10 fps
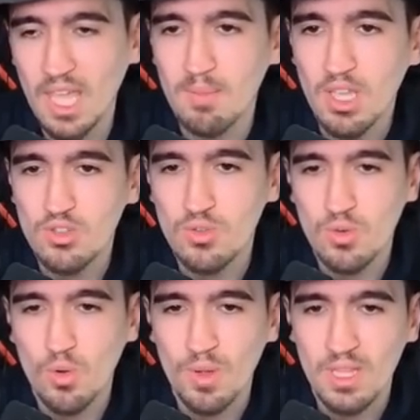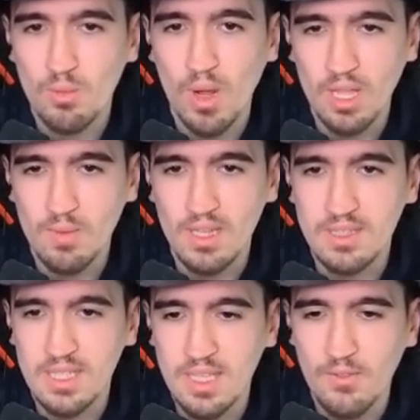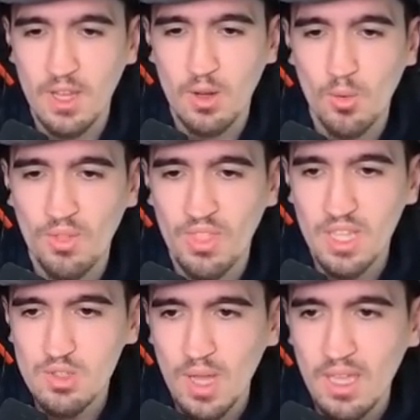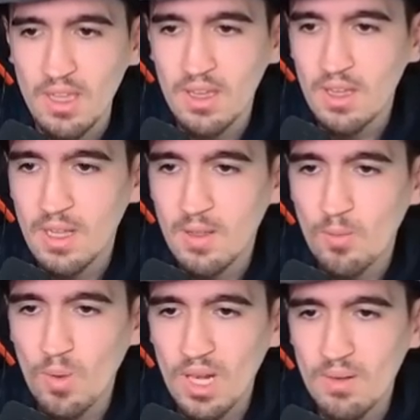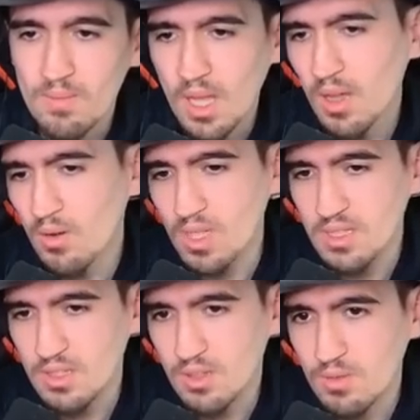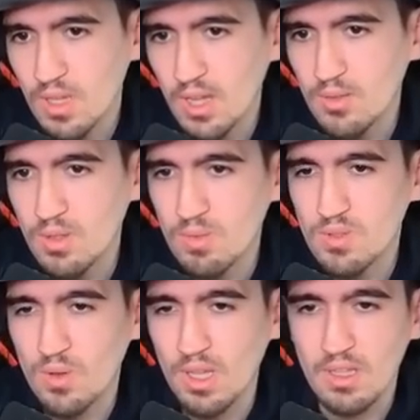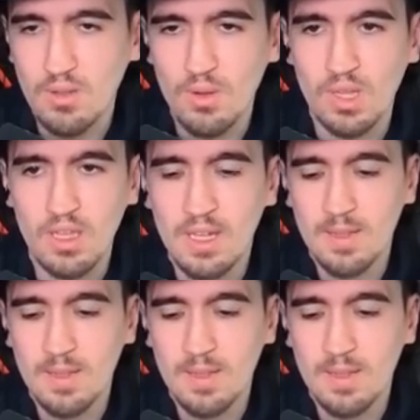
and make sure you're going the right way because let's say if i go this way well oh no that's actually good i thought it was connected okay